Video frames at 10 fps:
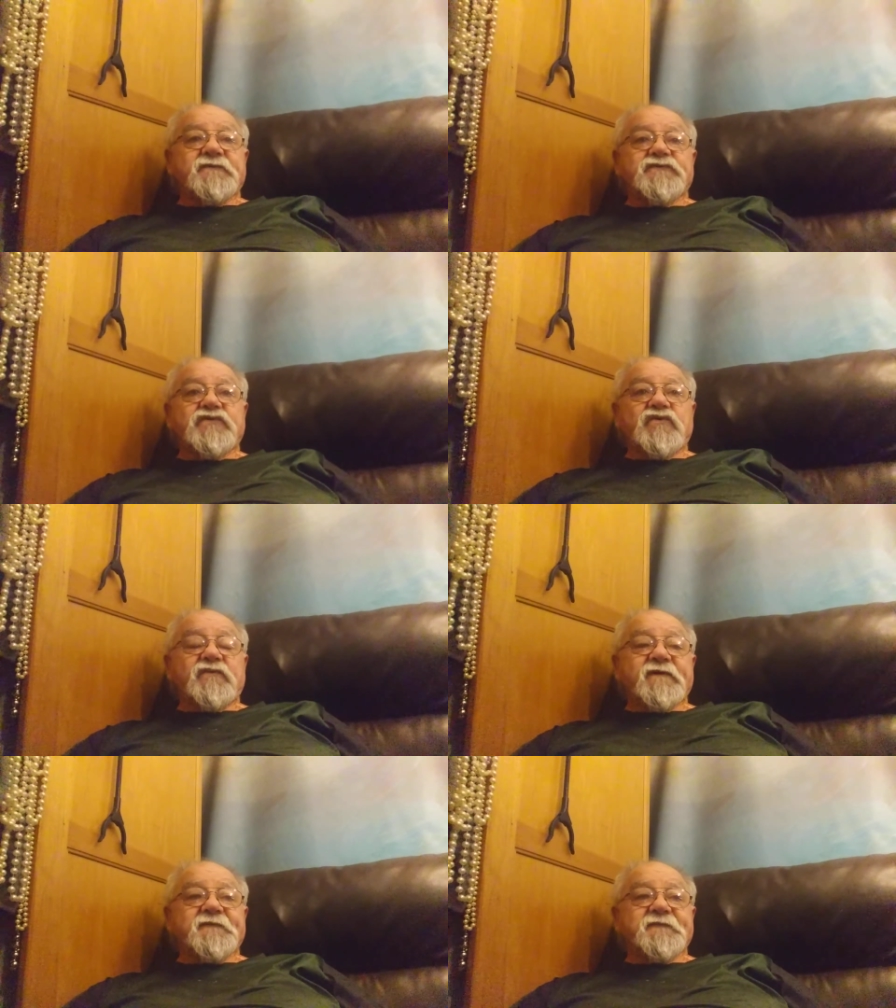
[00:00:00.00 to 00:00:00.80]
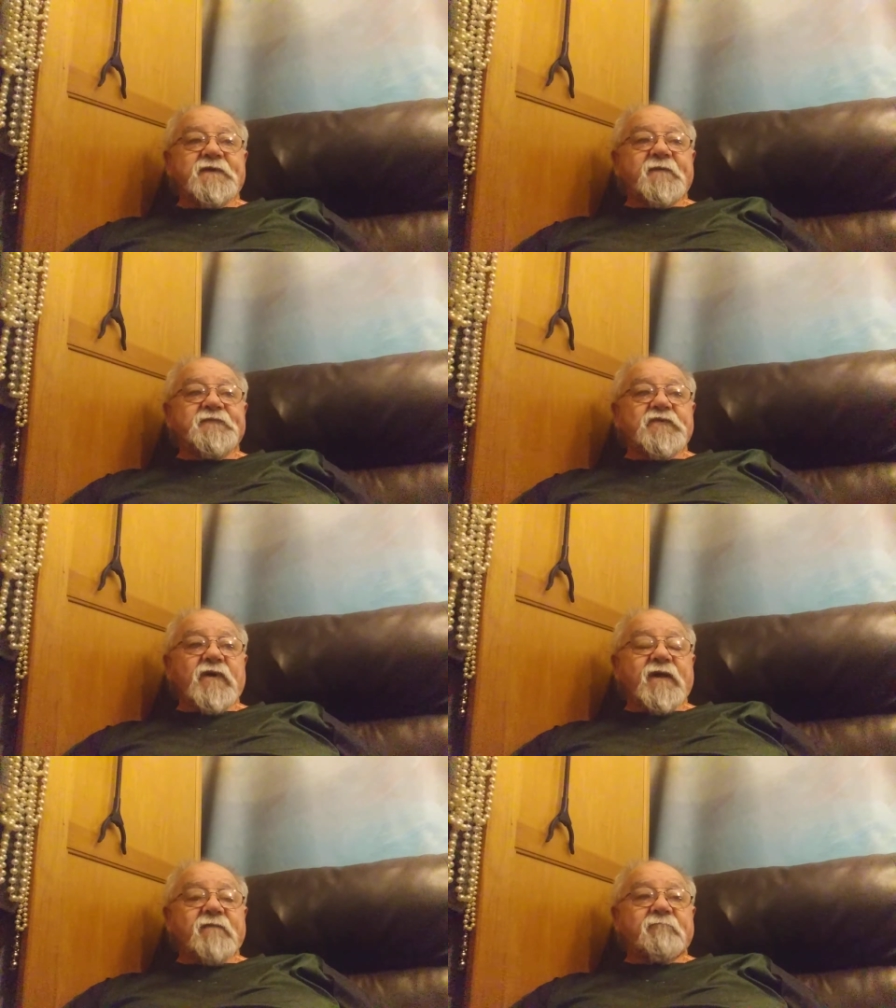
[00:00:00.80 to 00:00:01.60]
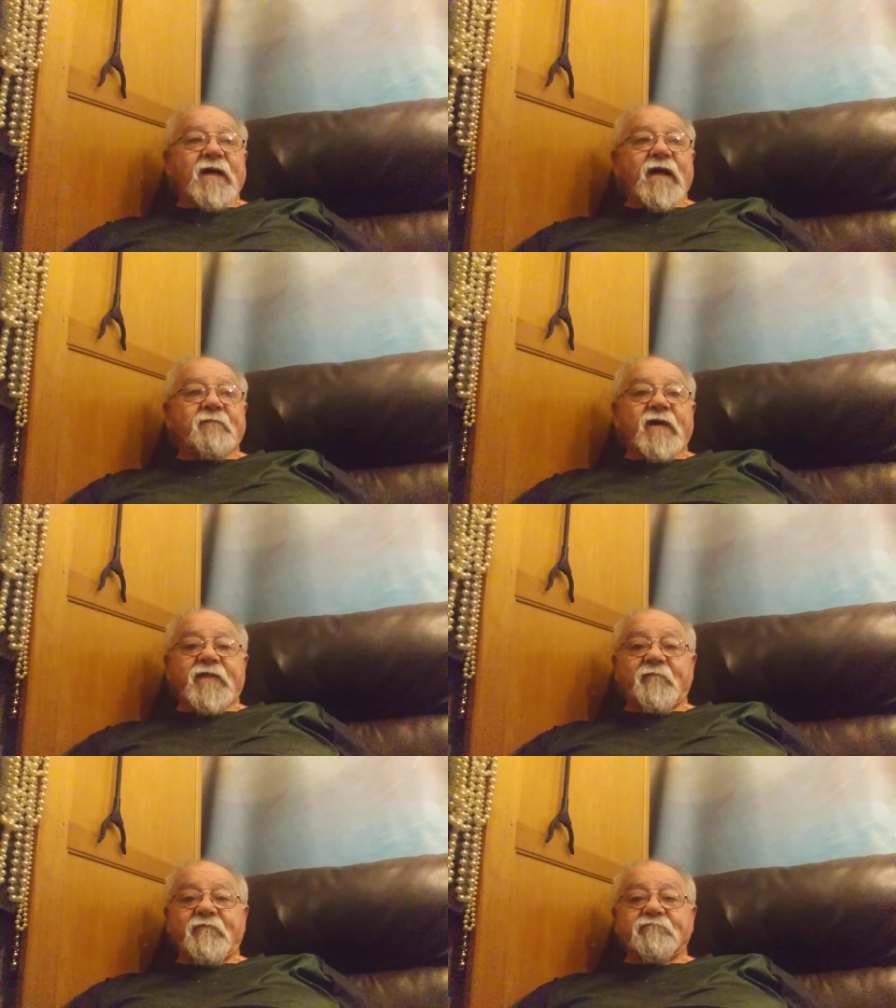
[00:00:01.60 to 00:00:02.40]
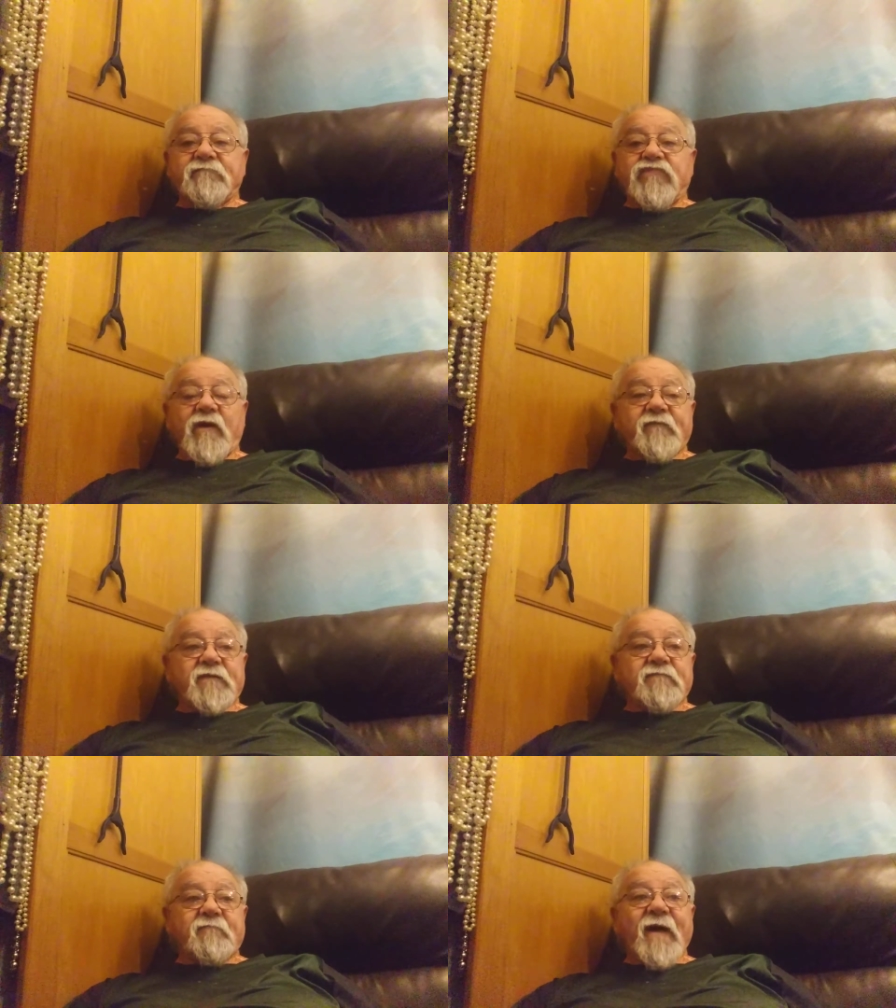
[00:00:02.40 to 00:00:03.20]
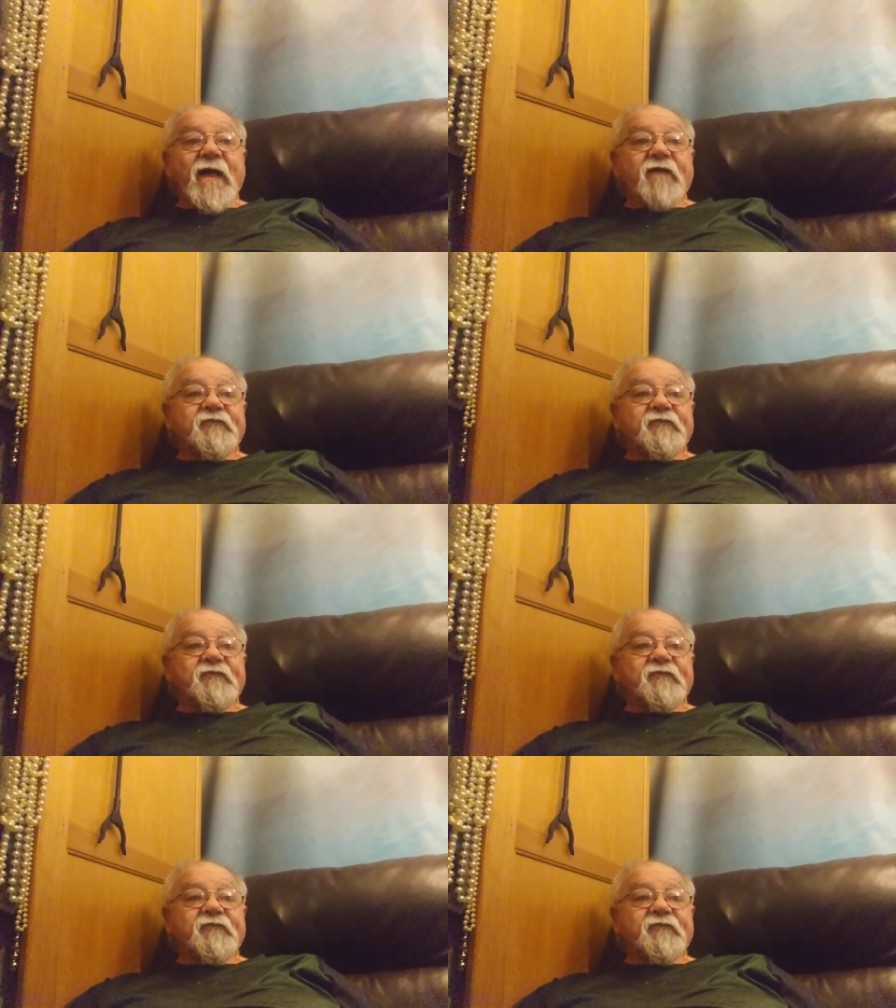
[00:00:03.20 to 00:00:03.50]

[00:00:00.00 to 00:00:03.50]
jewelry and stuff, so I could buy it by the probably bag